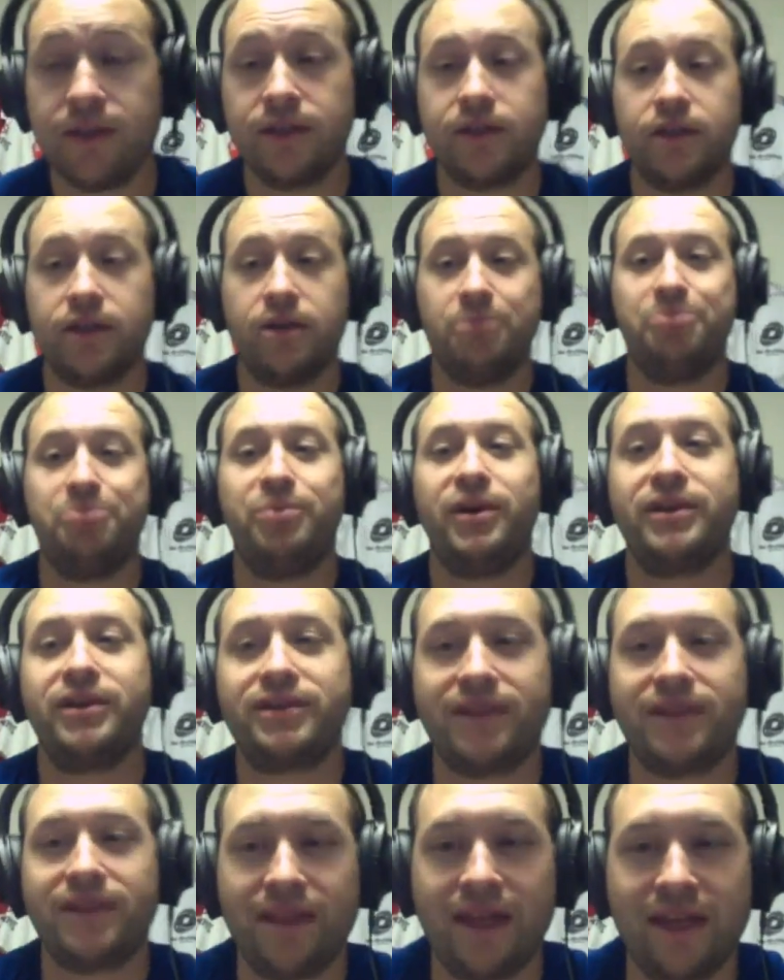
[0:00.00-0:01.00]
But
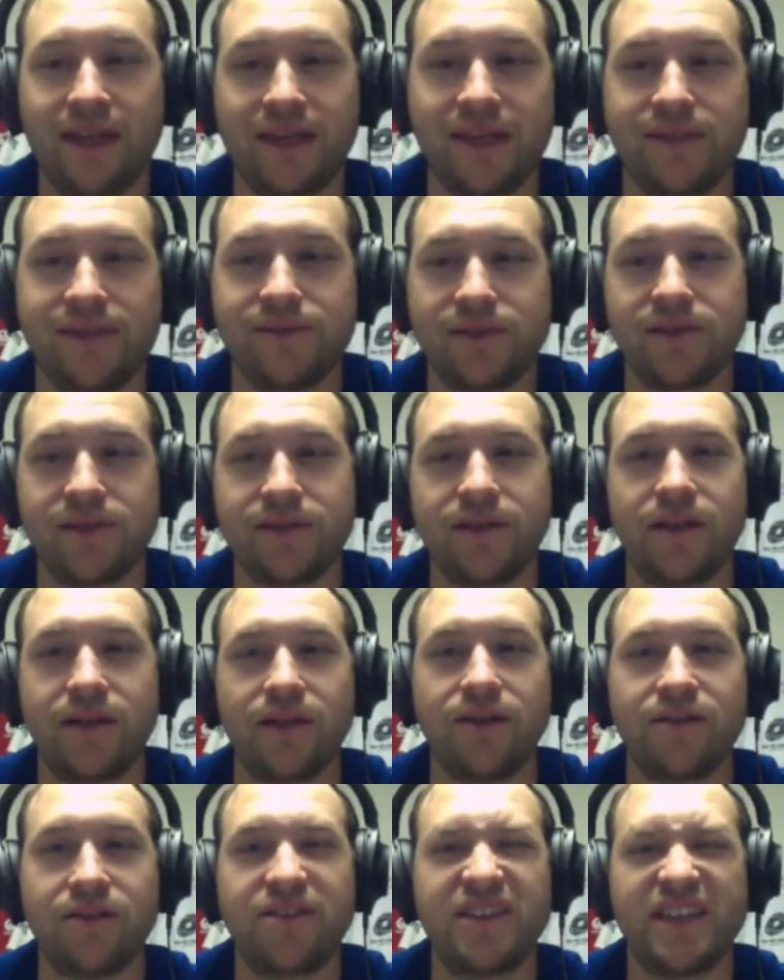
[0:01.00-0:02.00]
then that leaves us a
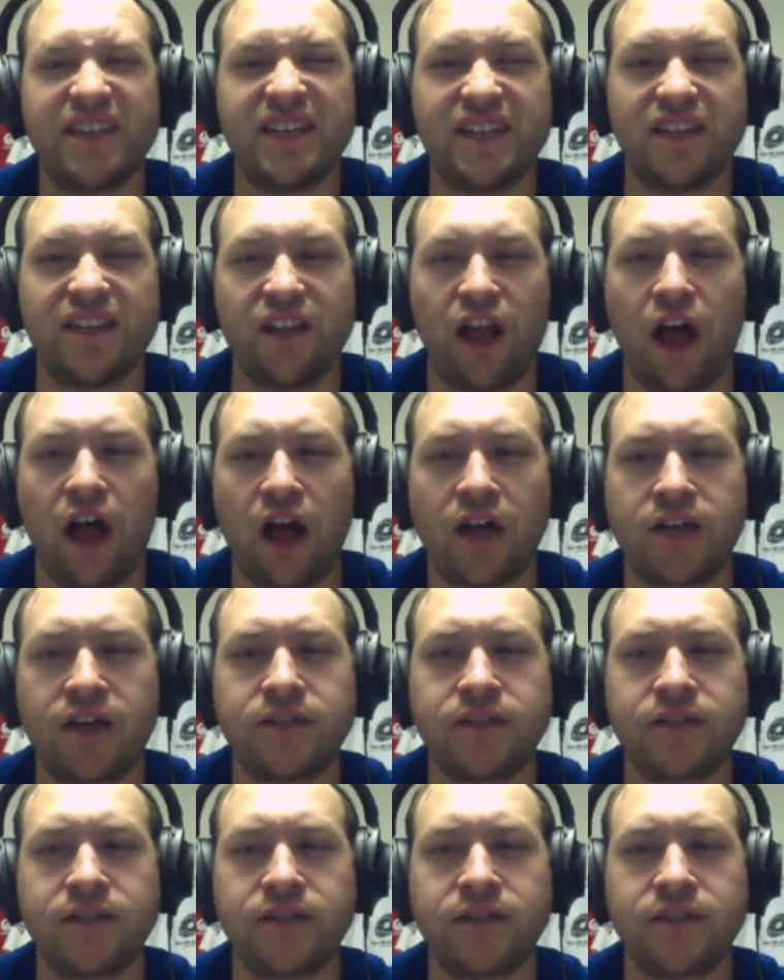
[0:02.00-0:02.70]
little thin at lock.